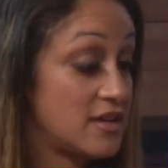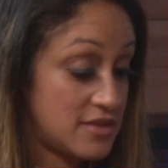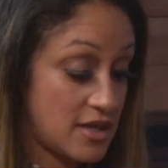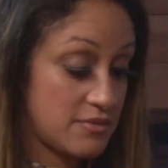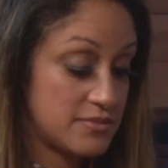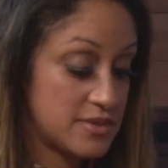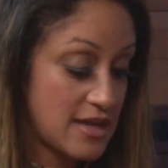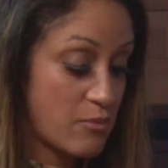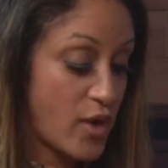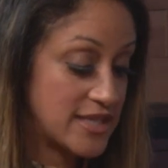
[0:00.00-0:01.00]
on the
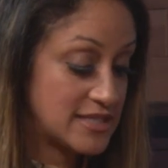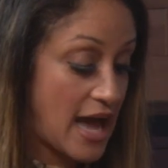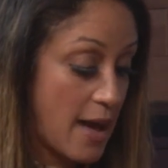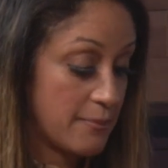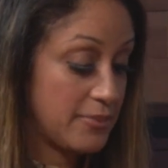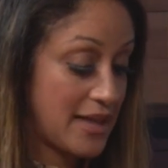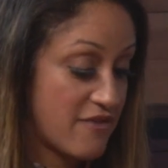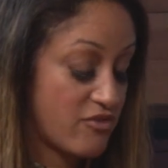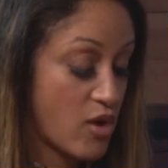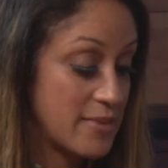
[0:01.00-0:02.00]
subway stop
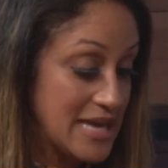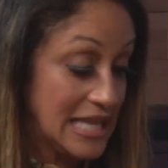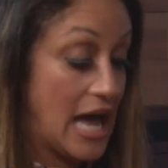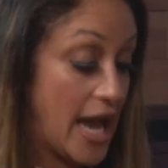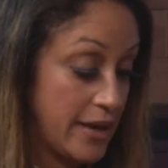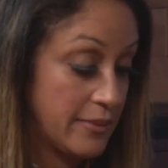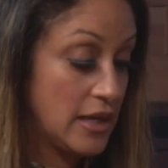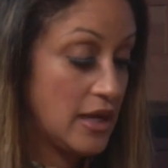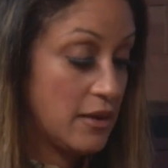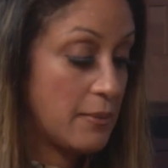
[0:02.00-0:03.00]
platform, E-Line,
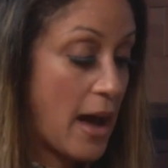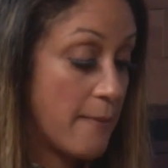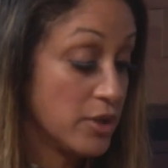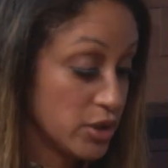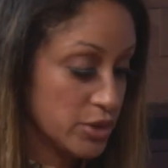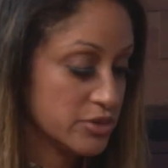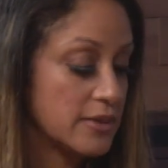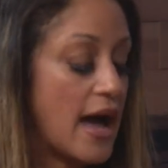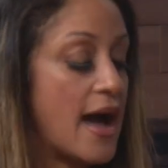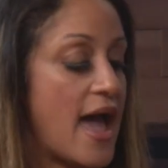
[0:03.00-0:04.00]
blue,
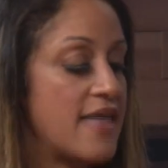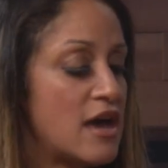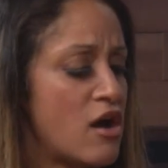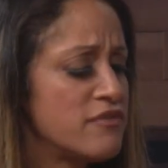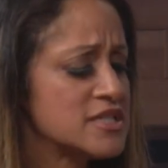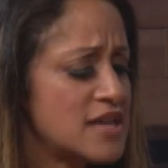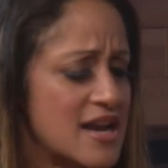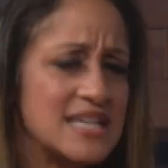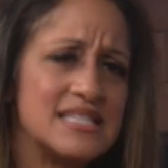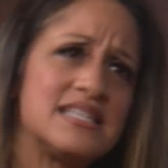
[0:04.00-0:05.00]
and then all of a
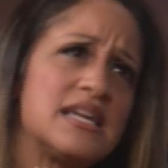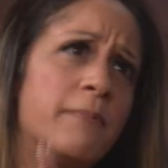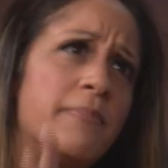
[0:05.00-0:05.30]
sudden I see a